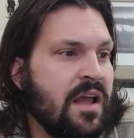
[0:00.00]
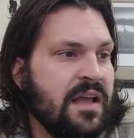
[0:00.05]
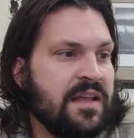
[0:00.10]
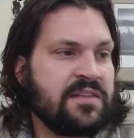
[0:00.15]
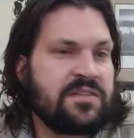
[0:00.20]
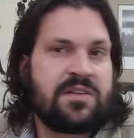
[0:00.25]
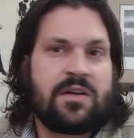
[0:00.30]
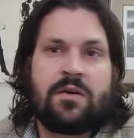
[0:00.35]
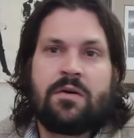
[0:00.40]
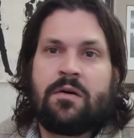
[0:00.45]

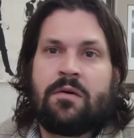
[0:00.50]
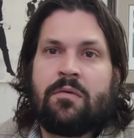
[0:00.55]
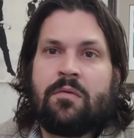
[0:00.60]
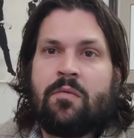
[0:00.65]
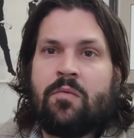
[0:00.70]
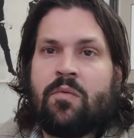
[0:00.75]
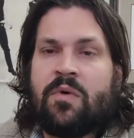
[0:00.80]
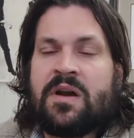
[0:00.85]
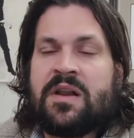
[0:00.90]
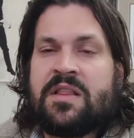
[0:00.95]
And
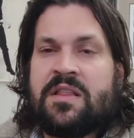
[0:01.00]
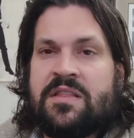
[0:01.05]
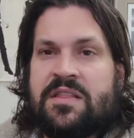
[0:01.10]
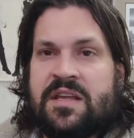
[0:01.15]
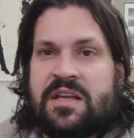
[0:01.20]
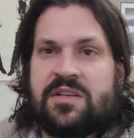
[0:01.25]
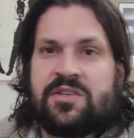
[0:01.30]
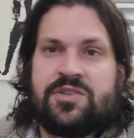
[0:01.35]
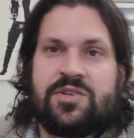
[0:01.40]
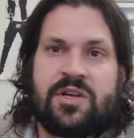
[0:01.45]
so one of the
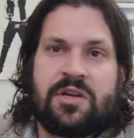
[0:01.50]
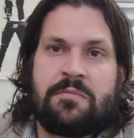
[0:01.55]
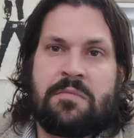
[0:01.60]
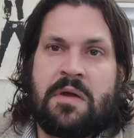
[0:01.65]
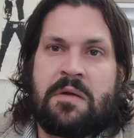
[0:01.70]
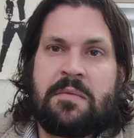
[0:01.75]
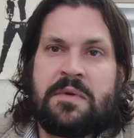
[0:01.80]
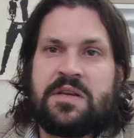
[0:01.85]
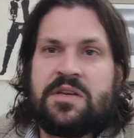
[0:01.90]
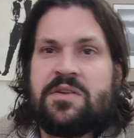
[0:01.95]
things you can
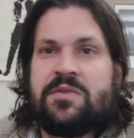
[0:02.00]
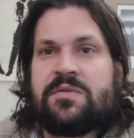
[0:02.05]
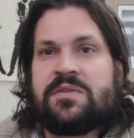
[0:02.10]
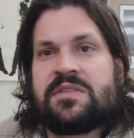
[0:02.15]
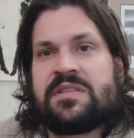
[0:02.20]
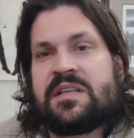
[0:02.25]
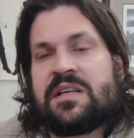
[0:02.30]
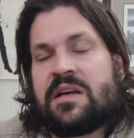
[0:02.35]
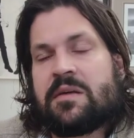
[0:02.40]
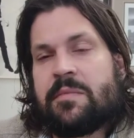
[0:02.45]
maybe do
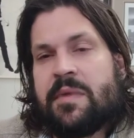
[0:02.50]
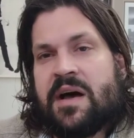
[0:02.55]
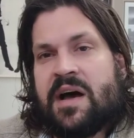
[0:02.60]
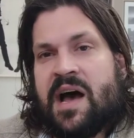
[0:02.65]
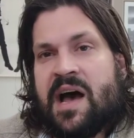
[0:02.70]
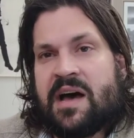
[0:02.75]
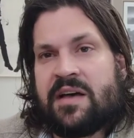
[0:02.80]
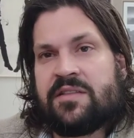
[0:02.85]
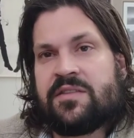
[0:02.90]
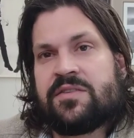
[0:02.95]
is think about
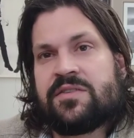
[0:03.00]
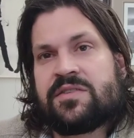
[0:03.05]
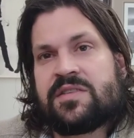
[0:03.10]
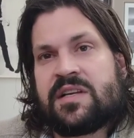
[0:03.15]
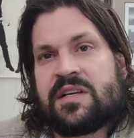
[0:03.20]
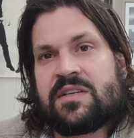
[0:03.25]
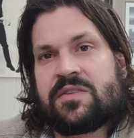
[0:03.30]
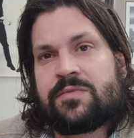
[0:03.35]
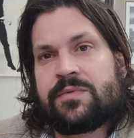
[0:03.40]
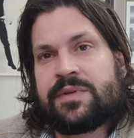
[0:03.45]
how those
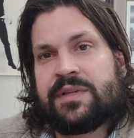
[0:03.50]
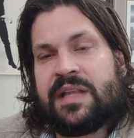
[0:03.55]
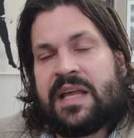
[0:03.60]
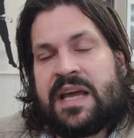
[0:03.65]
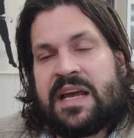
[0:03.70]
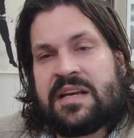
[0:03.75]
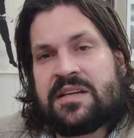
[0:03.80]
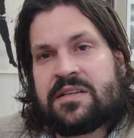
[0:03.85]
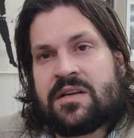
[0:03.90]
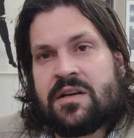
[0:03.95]
things
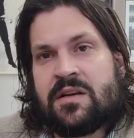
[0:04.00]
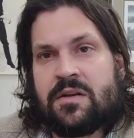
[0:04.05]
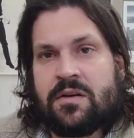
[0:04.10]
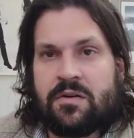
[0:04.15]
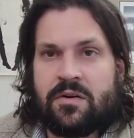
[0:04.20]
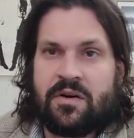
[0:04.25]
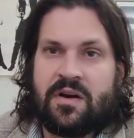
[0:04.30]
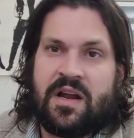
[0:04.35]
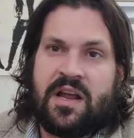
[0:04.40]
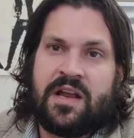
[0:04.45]
relate
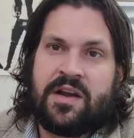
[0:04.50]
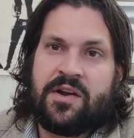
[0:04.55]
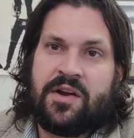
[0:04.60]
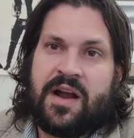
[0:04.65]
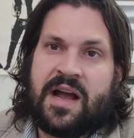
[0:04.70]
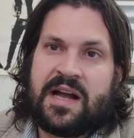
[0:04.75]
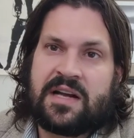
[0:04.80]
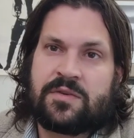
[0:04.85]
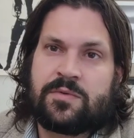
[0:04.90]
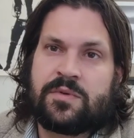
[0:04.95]
or
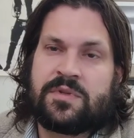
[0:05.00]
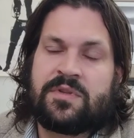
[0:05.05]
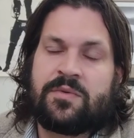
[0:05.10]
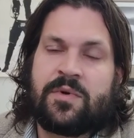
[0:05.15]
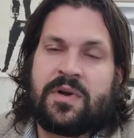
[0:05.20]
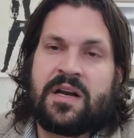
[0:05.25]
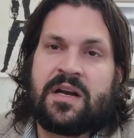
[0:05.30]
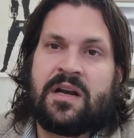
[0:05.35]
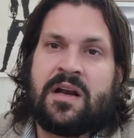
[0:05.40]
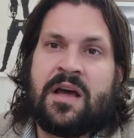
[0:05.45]
interact with
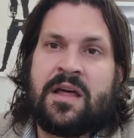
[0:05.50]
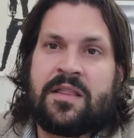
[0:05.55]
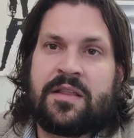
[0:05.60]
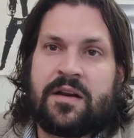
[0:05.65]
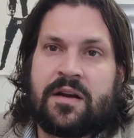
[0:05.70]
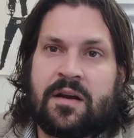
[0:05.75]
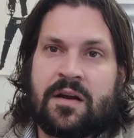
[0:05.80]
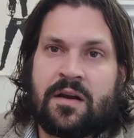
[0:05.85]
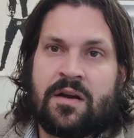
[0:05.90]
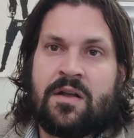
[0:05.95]
one
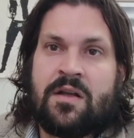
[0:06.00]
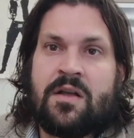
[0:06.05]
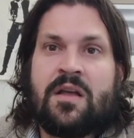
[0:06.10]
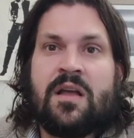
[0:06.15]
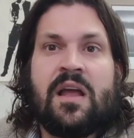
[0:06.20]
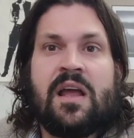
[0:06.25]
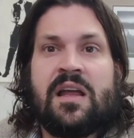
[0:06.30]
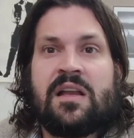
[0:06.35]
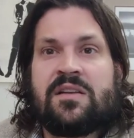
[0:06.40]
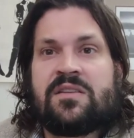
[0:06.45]
another.
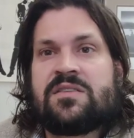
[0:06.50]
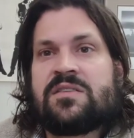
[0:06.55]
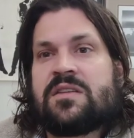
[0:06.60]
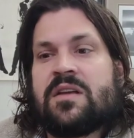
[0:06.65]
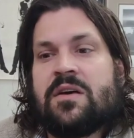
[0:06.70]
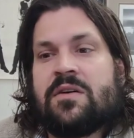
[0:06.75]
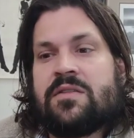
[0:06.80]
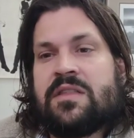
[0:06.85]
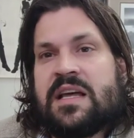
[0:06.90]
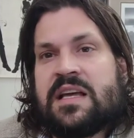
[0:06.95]
And
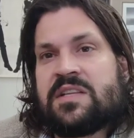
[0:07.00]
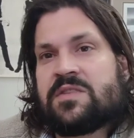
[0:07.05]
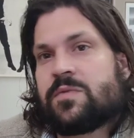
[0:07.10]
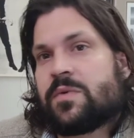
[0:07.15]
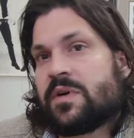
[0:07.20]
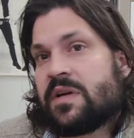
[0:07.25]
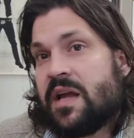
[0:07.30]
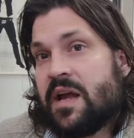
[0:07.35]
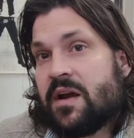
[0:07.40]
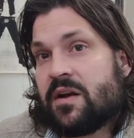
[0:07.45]
so that's
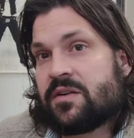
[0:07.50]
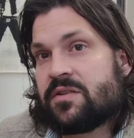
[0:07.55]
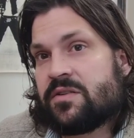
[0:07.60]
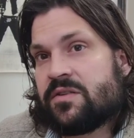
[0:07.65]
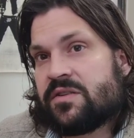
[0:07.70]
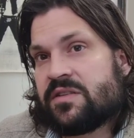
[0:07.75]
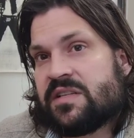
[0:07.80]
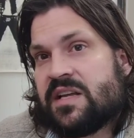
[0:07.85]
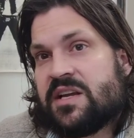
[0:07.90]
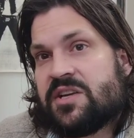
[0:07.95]
where
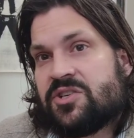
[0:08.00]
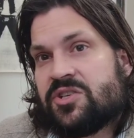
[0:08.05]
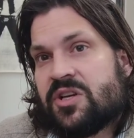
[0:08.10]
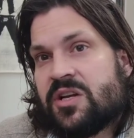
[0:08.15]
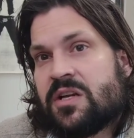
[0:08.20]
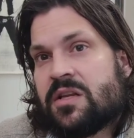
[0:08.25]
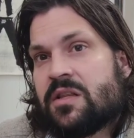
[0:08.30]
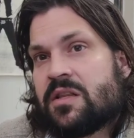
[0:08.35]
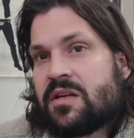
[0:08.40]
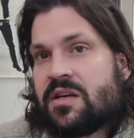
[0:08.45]

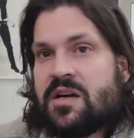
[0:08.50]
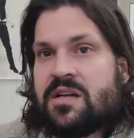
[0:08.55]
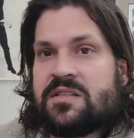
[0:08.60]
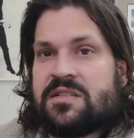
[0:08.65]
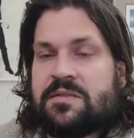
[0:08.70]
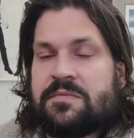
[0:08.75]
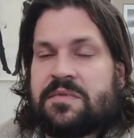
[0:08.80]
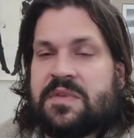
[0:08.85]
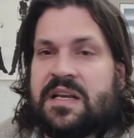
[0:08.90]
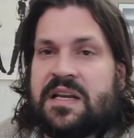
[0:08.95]
characterization, the
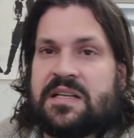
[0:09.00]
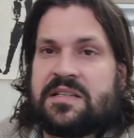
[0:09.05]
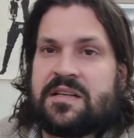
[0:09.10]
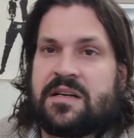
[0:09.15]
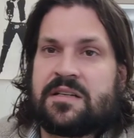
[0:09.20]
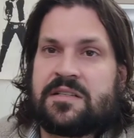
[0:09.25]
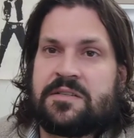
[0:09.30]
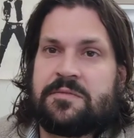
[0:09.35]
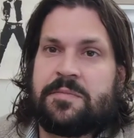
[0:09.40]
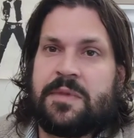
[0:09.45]
concept that I
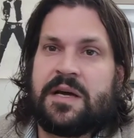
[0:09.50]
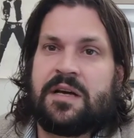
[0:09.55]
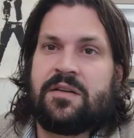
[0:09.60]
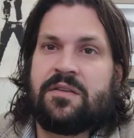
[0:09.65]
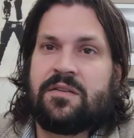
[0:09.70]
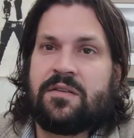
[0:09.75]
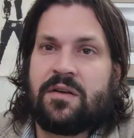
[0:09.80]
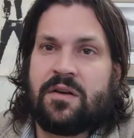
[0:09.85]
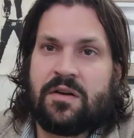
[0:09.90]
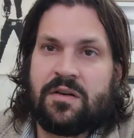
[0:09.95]
talked
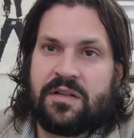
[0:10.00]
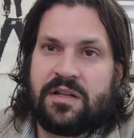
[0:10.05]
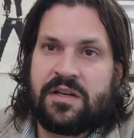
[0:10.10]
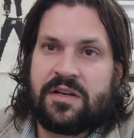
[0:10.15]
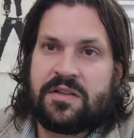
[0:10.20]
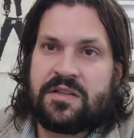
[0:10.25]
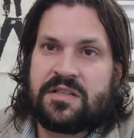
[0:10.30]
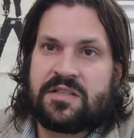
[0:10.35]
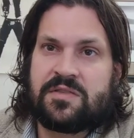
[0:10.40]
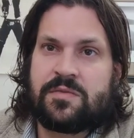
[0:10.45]
about
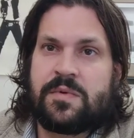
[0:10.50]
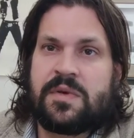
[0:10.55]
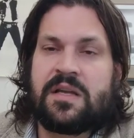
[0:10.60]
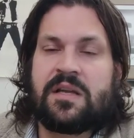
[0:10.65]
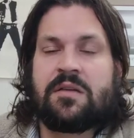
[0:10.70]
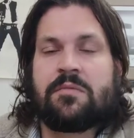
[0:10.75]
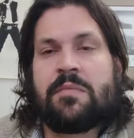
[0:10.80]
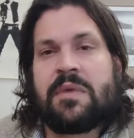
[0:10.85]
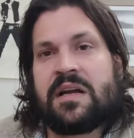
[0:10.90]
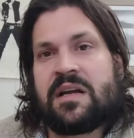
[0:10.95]
earlier this
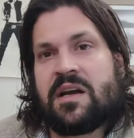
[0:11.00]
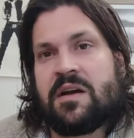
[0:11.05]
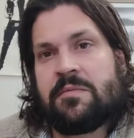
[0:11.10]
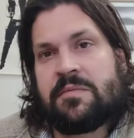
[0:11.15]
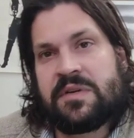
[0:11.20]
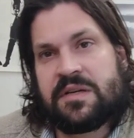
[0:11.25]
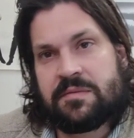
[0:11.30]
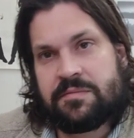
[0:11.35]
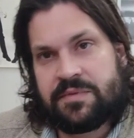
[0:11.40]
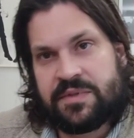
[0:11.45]
week, might
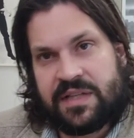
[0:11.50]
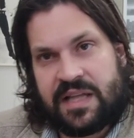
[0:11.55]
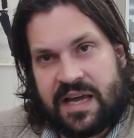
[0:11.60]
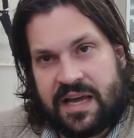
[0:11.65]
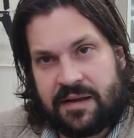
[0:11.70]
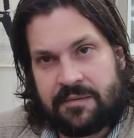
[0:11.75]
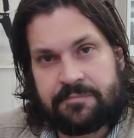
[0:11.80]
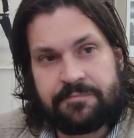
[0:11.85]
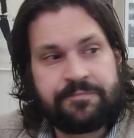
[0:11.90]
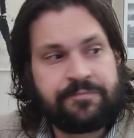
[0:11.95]
come into
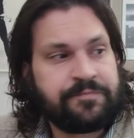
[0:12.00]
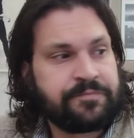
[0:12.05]
play.